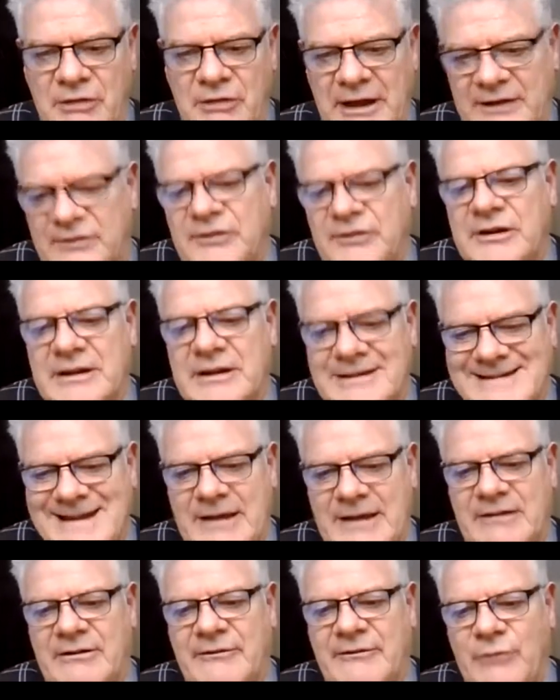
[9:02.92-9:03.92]
that's the
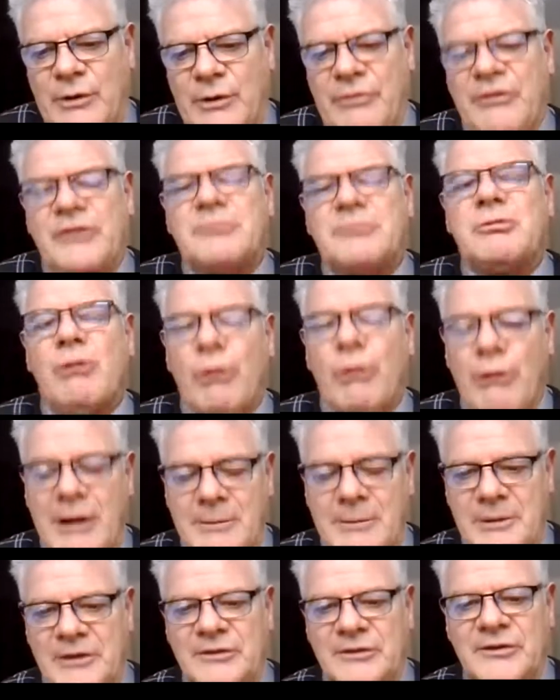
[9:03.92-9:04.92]
intent of what this
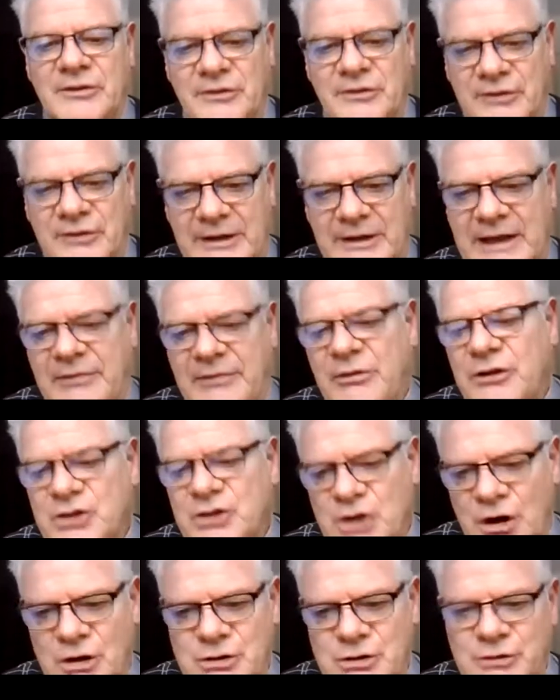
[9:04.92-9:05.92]
program is to get the
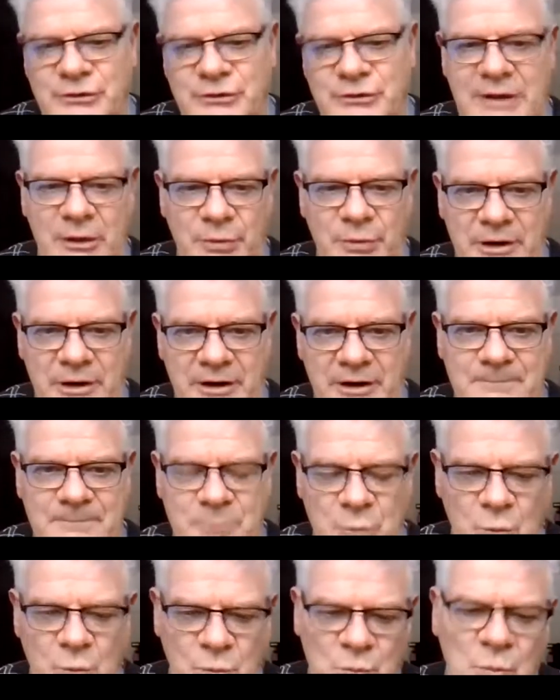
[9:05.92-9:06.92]
chargers out there
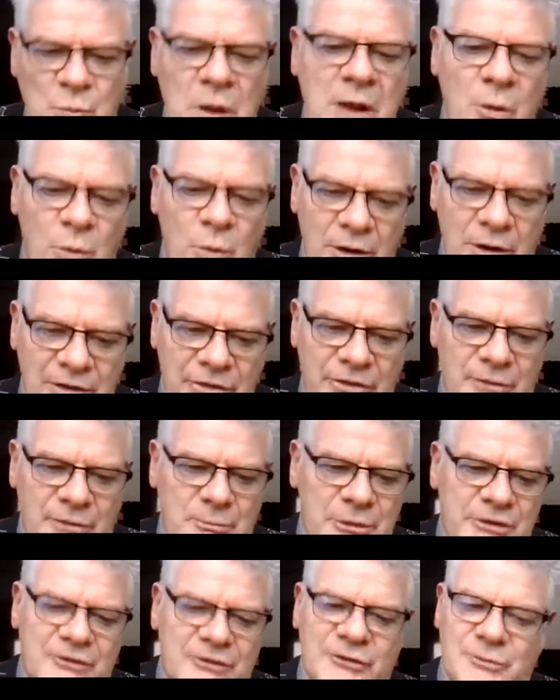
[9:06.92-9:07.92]
with the
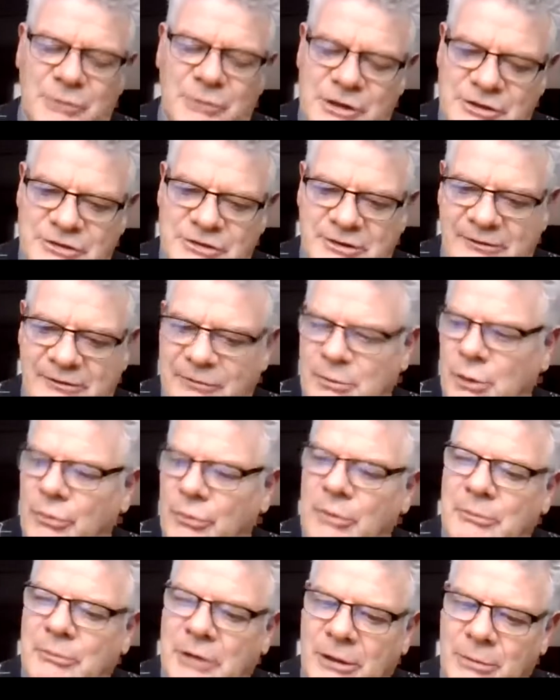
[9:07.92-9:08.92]
participation of both
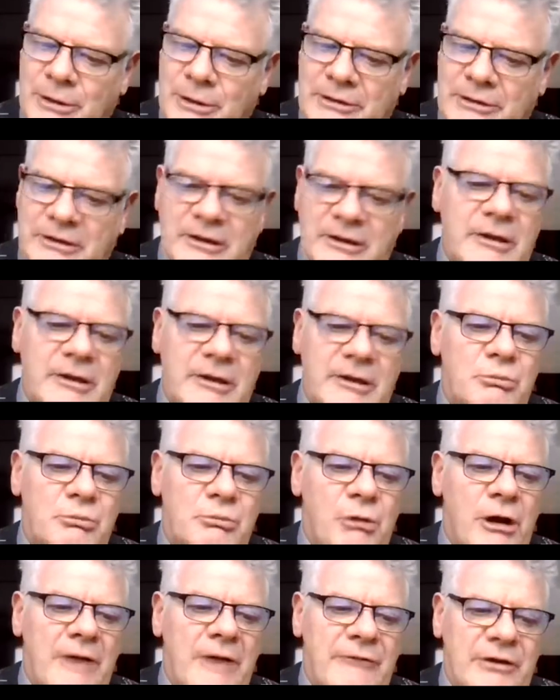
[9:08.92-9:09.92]
the public and
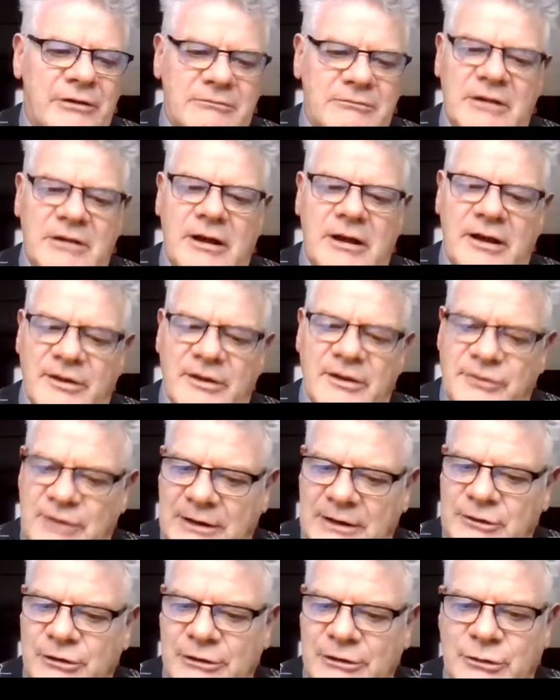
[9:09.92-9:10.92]
private
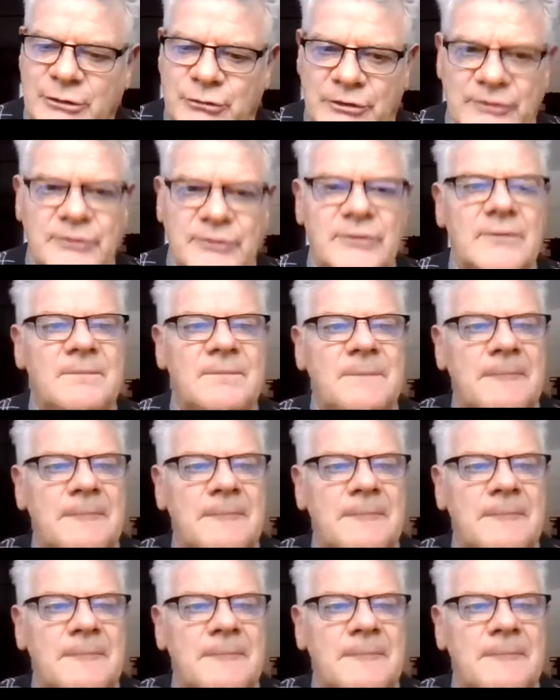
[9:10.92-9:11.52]
sector interests.